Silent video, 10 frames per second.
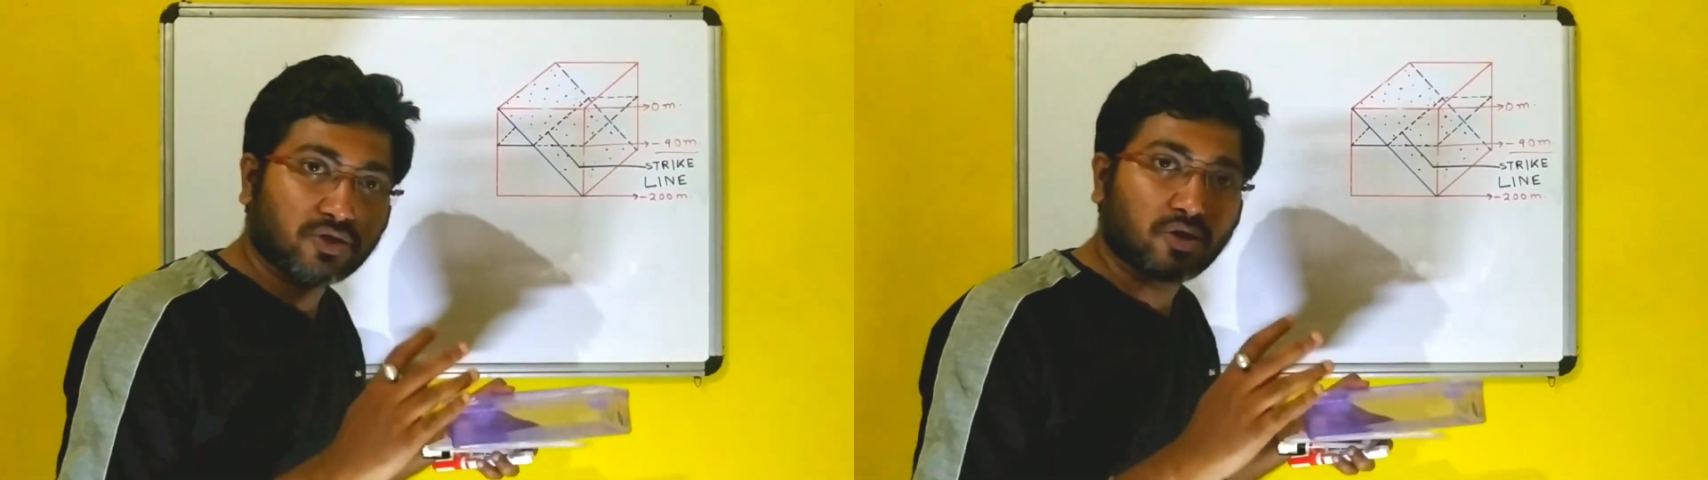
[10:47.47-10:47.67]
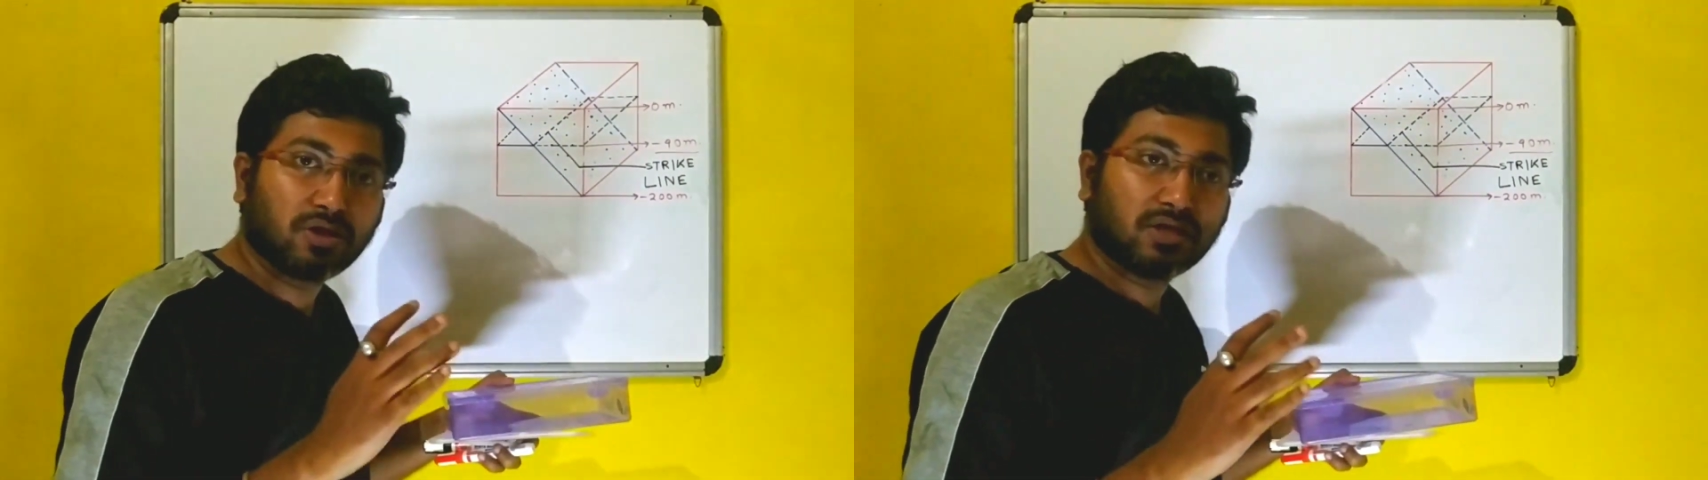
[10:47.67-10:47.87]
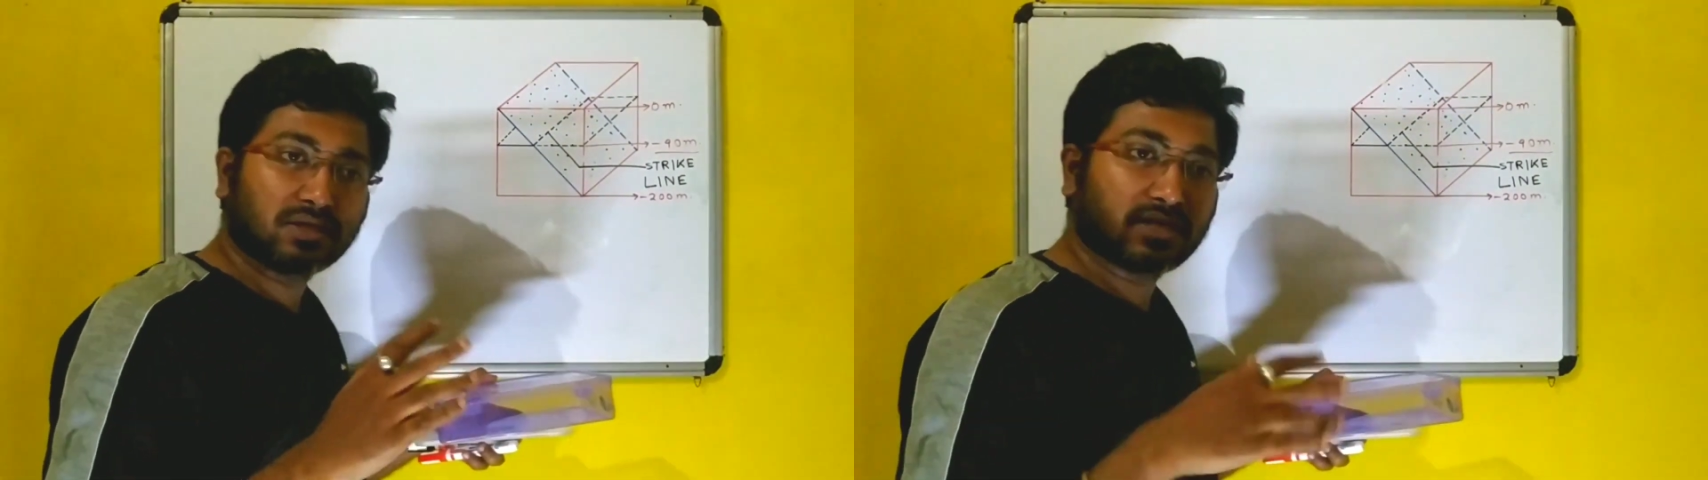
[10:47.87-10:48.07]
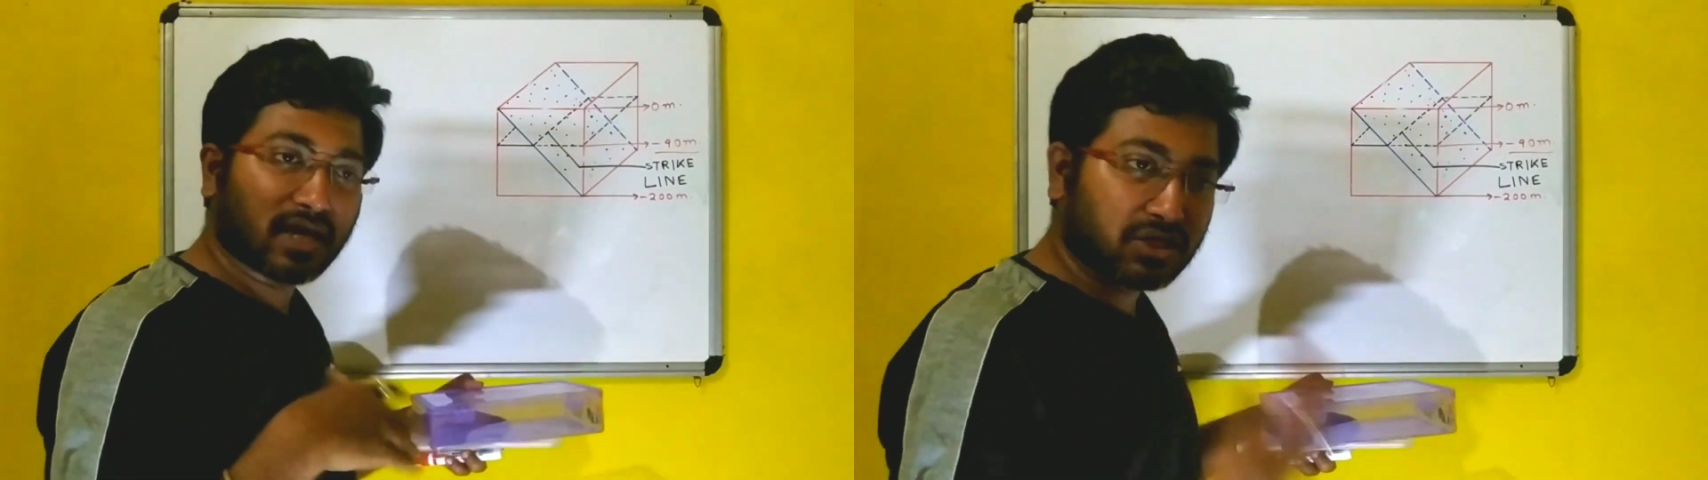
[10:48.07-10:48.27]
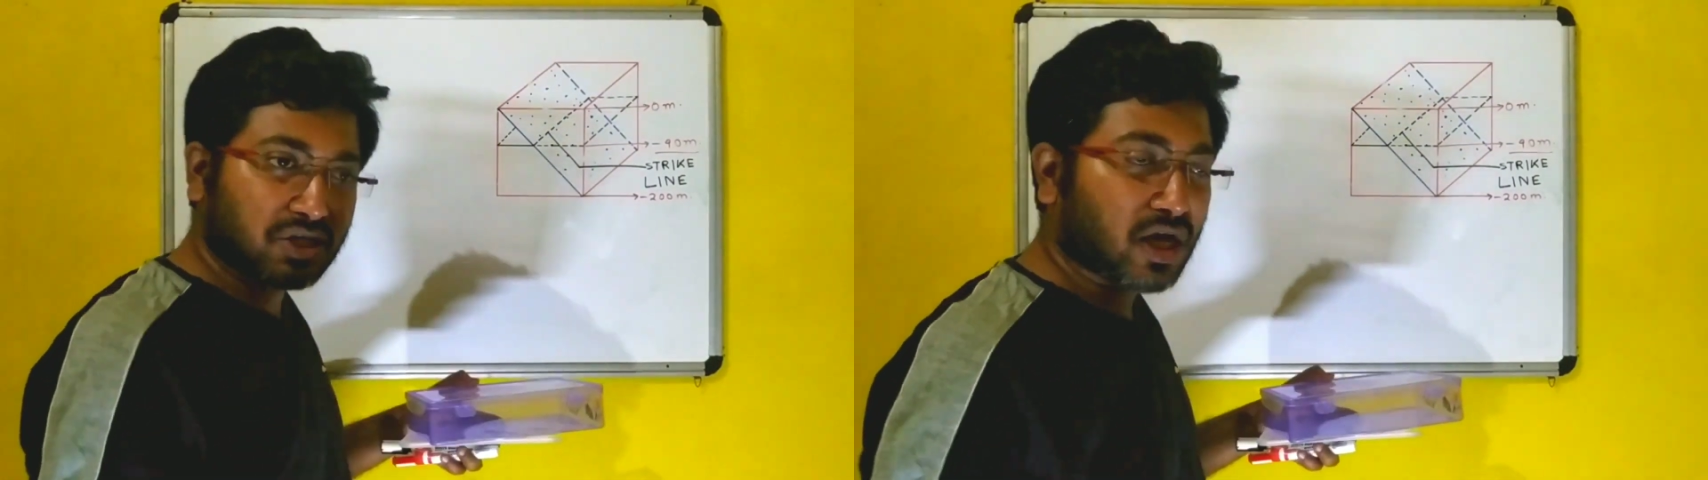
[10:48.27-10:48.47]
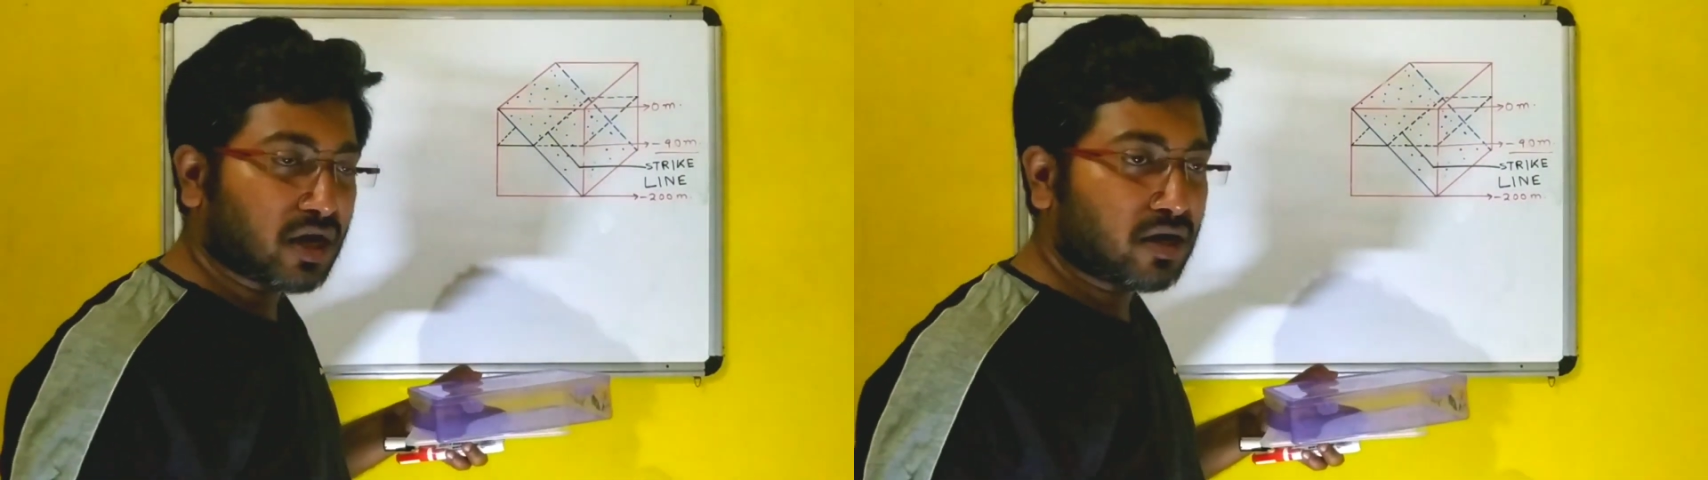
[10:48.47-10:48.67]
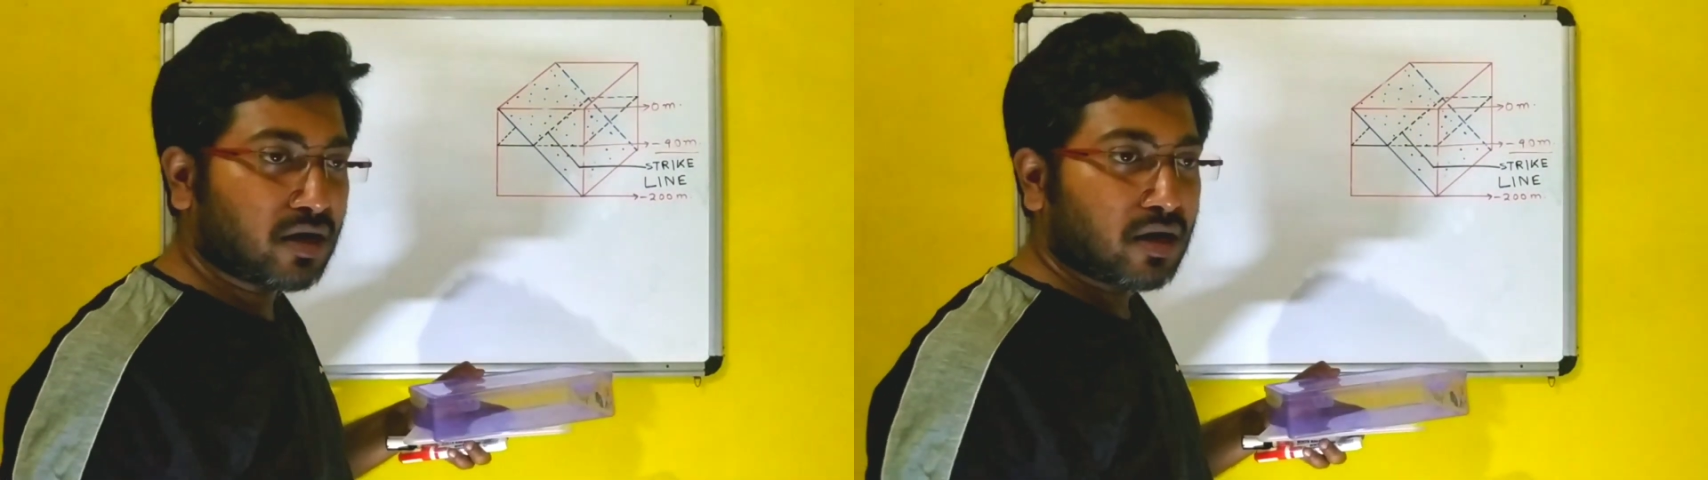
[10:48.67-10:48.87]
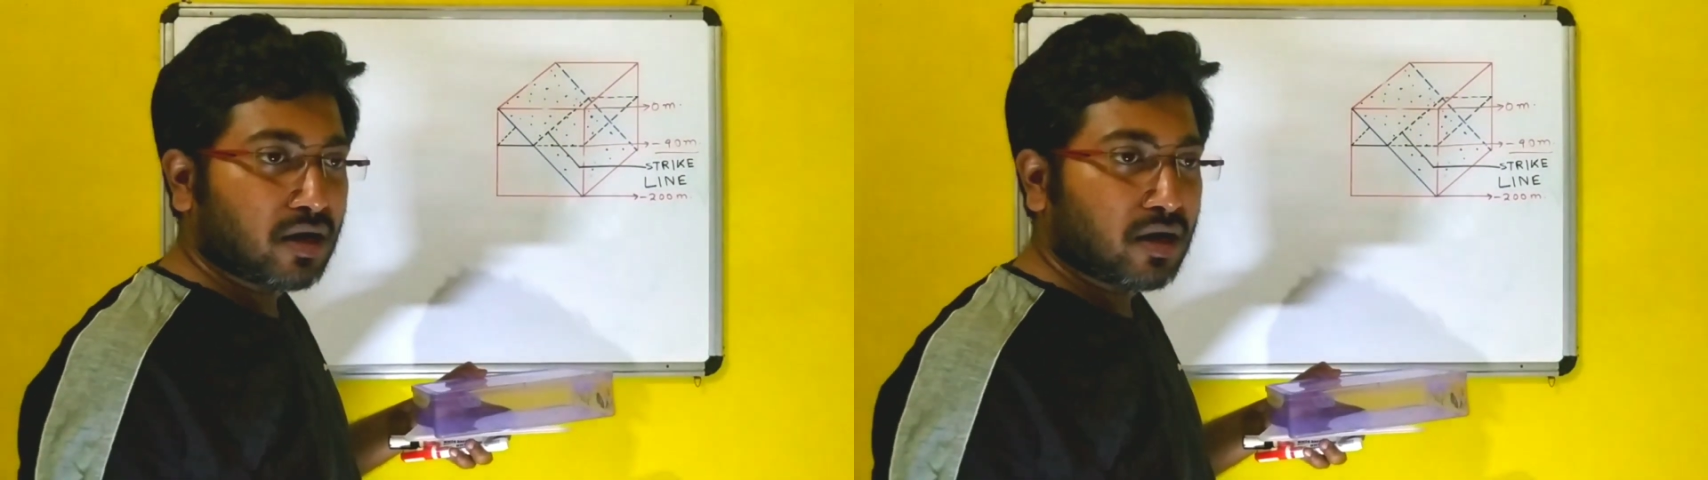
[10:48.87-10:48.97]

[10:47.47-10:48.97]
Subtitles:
on this section